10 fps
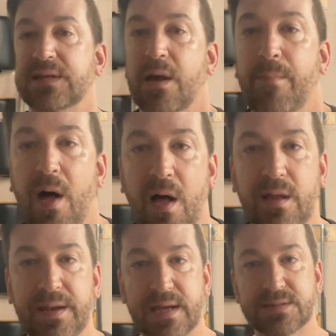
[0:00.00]
a ball
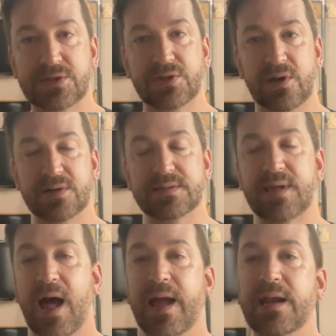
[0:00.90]
next to your
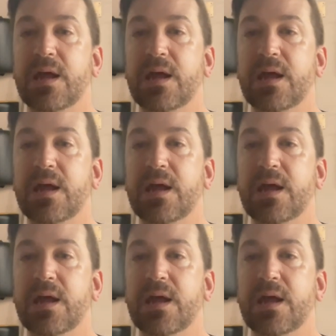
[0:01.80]
side.